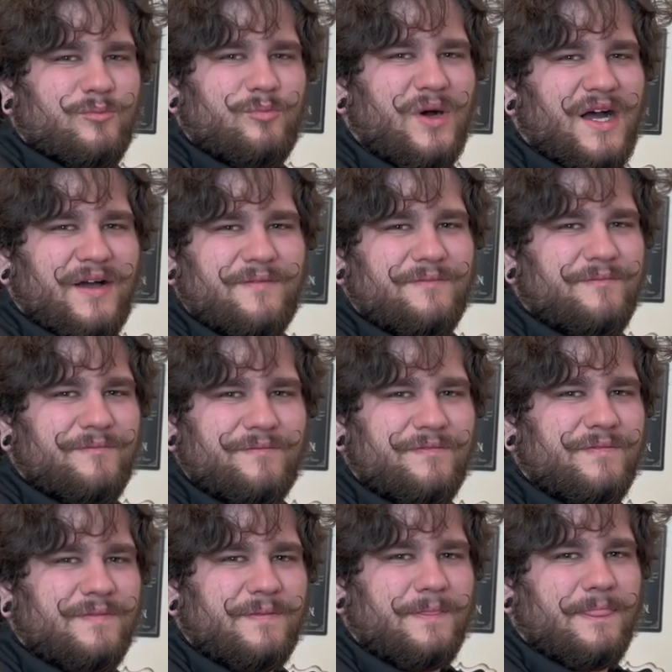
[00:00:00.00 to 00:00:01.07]
But
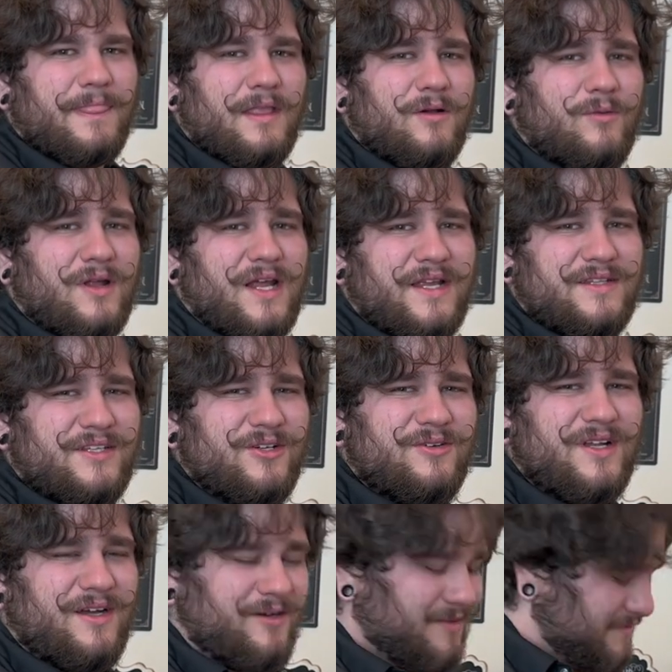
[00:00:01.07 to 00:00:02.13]
what I
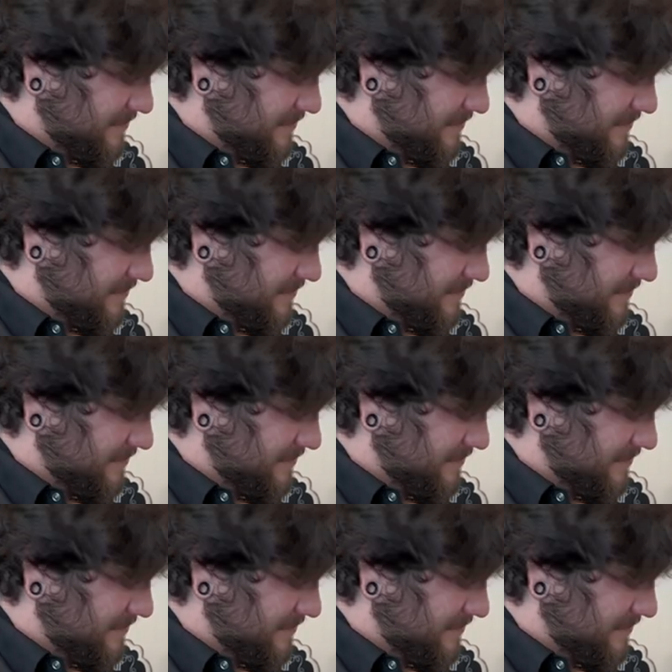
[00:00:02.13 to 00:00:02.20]
do know